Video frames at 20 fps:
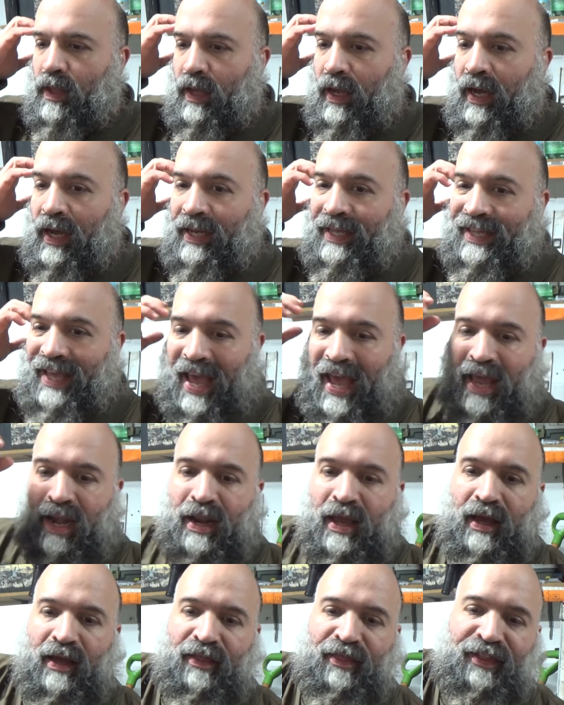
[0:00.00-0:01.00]

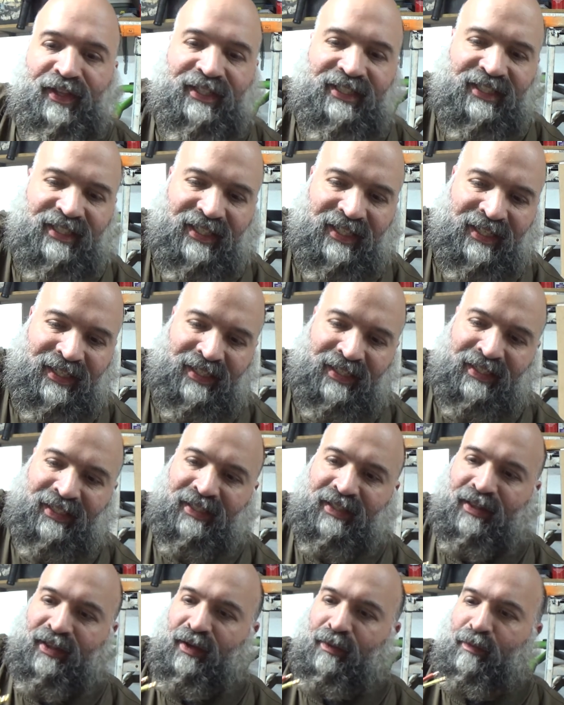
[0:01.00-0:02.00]
again, this
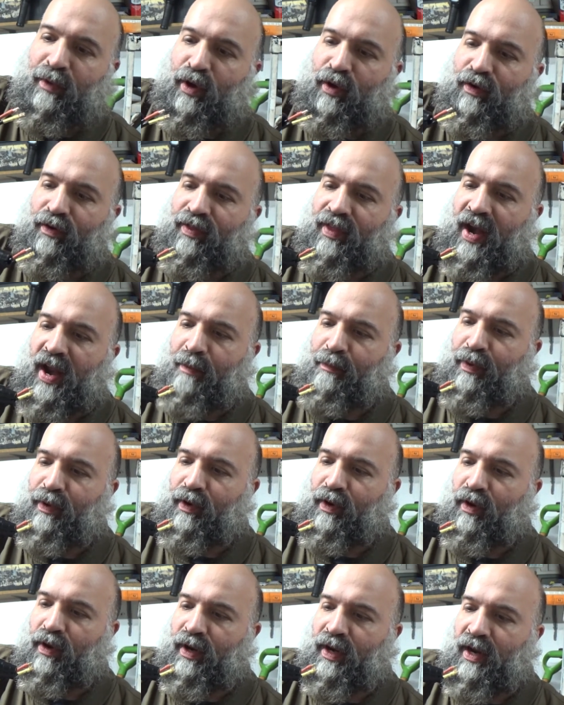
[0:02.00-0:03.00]
is the motor that I
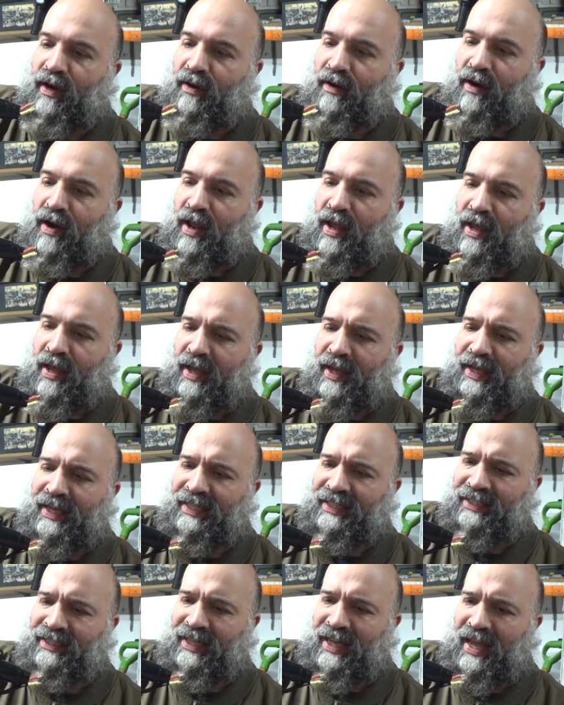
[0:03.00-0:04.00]
put on here
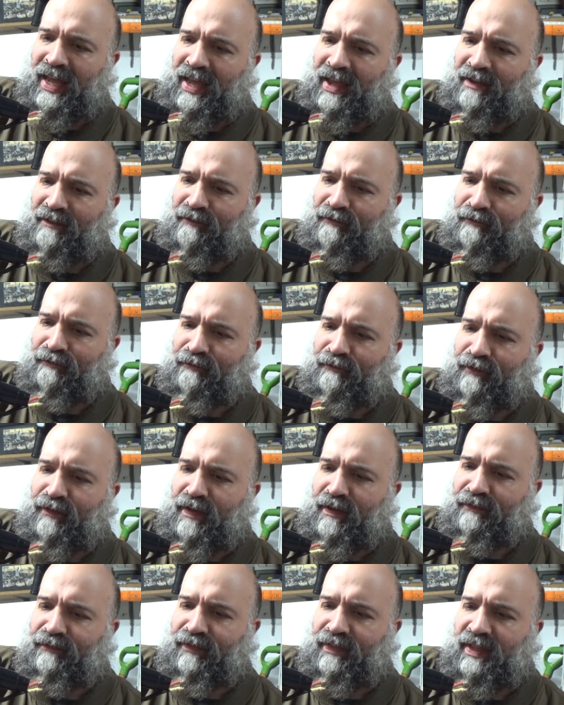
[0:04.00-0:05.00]
is a
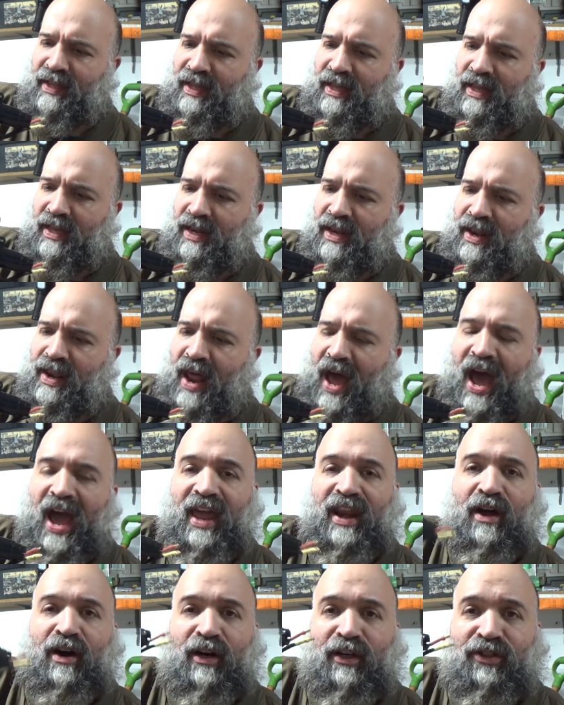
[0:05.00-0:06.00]

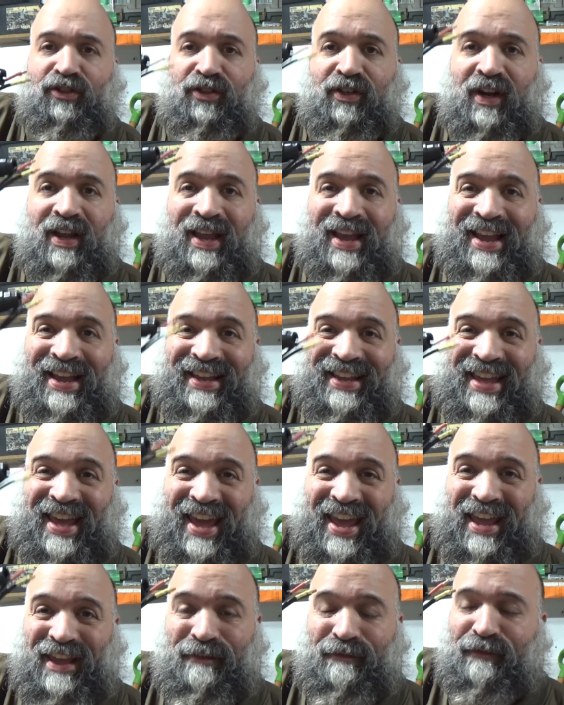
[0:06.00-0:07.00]
5900
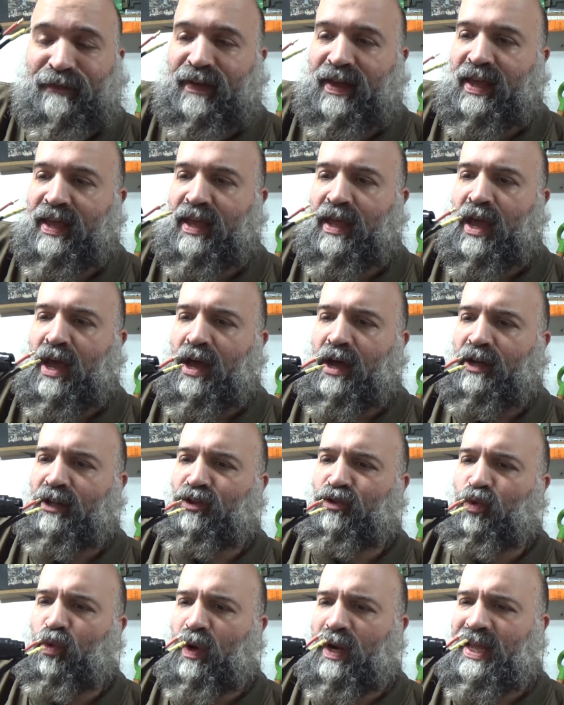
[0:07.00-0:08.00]
KV
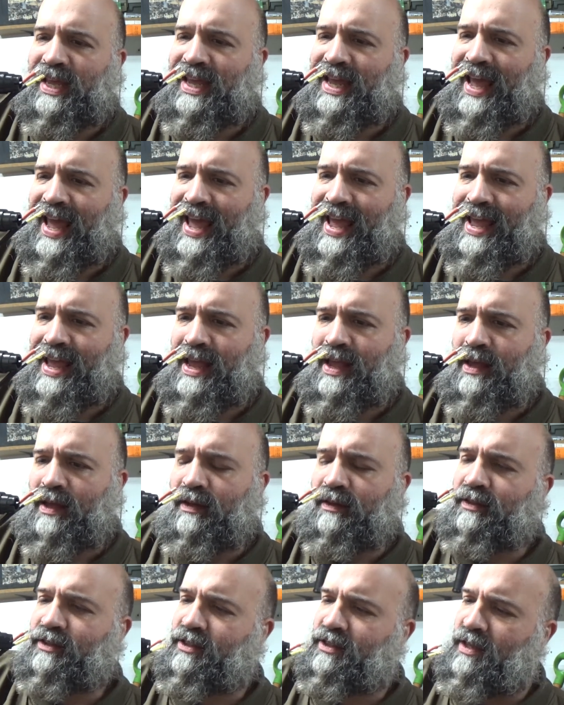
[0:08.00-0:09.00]
28
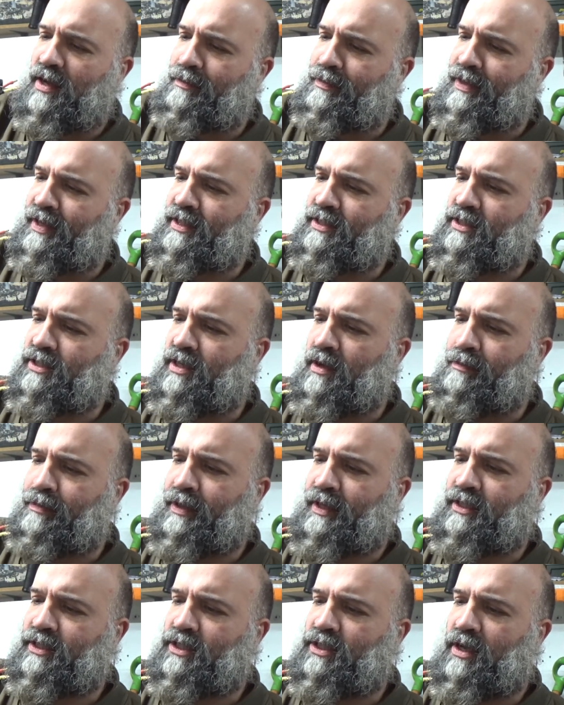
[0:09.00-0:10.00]
something
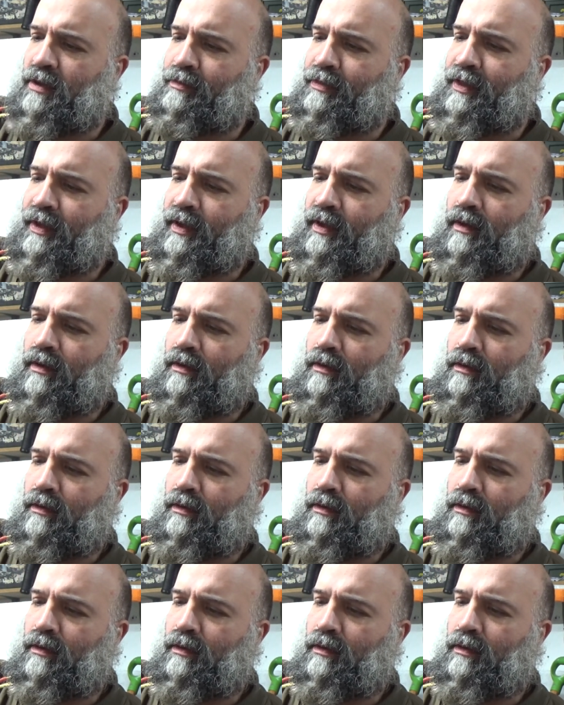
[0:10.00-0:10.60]
something something.